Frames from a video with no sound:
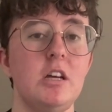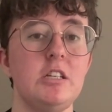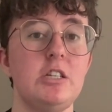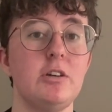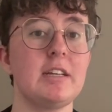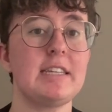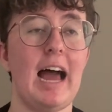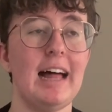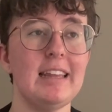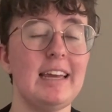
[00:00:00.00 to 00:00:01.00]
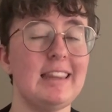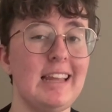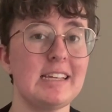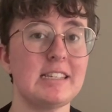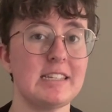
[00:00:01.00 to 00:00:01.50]
so you can tell it in
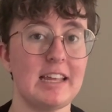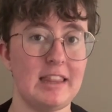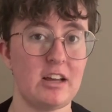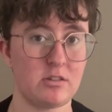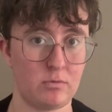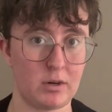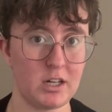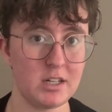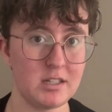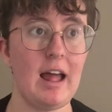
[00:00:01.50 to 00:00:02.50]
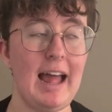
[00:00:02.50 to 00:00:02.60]
less than 10,000 words